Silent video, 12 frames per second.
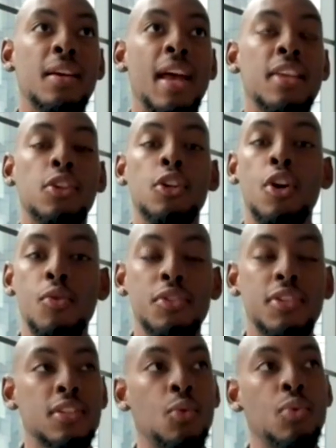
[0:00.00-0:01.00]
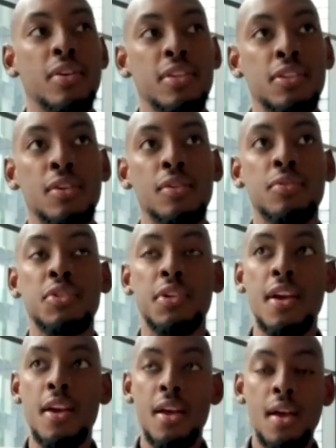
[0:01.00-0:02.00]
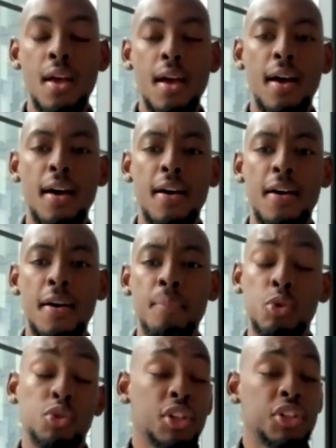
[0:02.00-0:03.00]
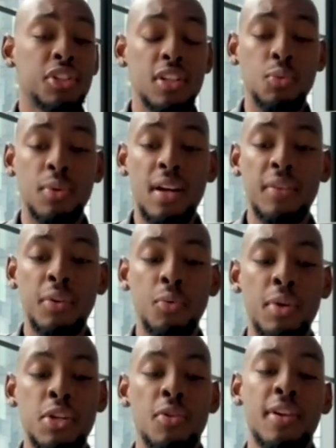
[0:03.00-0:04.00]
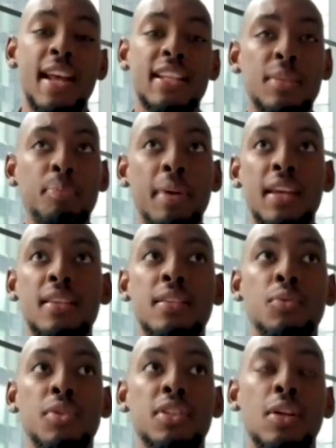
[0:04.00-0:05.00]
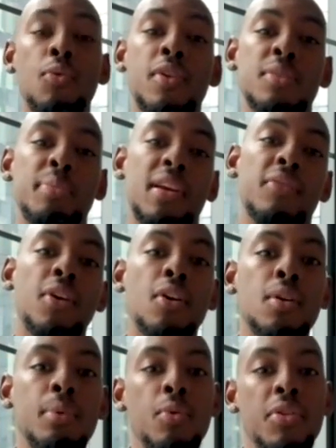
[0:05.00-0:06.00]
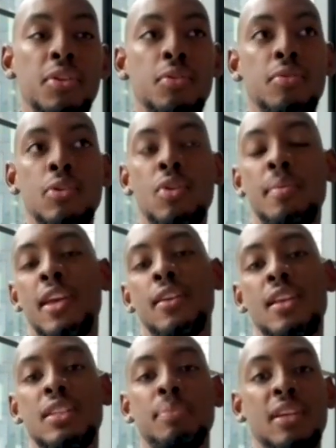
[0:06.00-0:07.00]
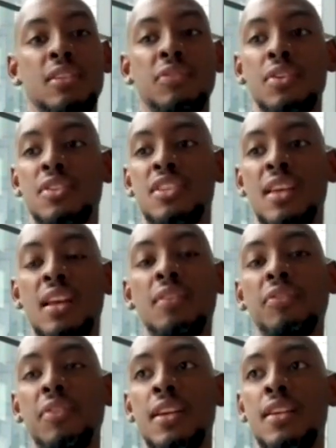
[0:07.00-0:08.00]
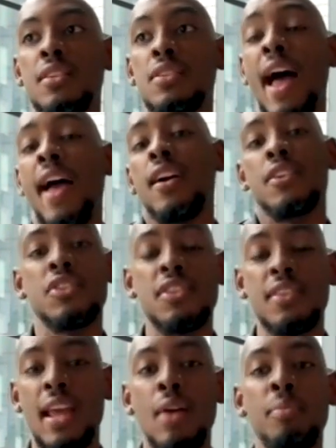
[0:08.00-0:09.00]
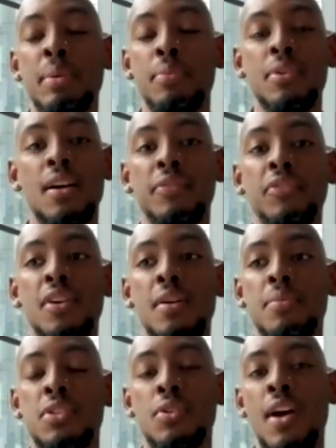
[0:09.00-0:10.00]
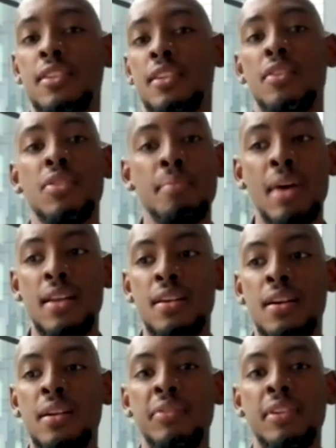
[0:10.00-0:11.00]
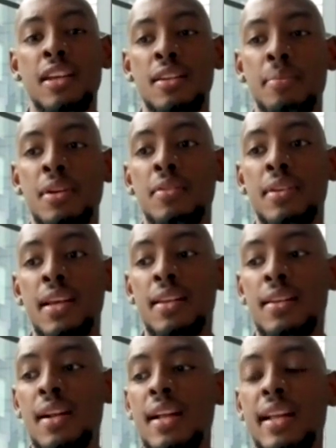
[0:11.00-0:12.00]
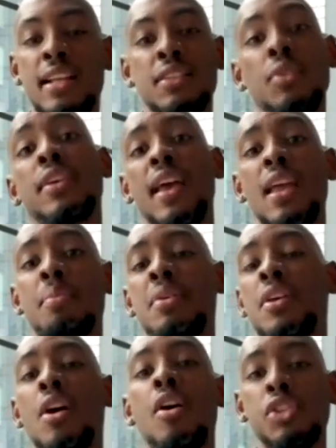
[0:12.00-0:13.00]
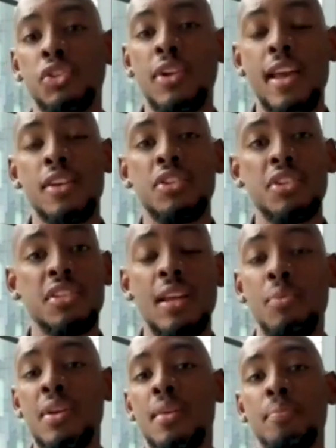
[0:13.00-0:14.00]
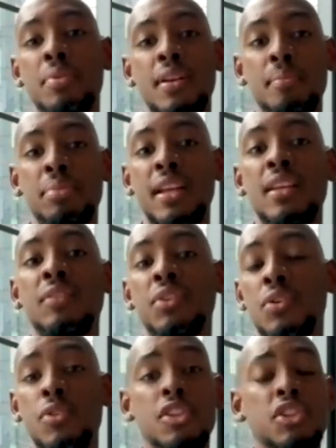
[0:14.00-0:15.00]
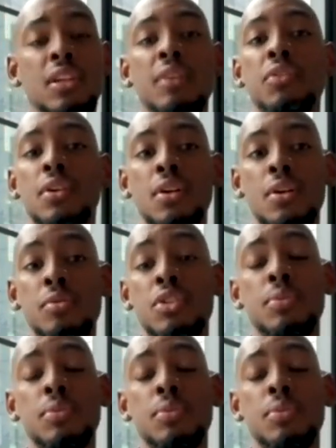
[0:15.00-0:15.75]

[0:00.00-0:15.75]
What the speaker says: I think as a coach, as a wellness coach, nutritionist, whatever, when you're in that space where someone is being vulnerable with you, you want to make that space feel safe. And I understand where people come from. So I tell them my narrative and let them know that it's okay, but there are strategies that we can put in place for you to achieve your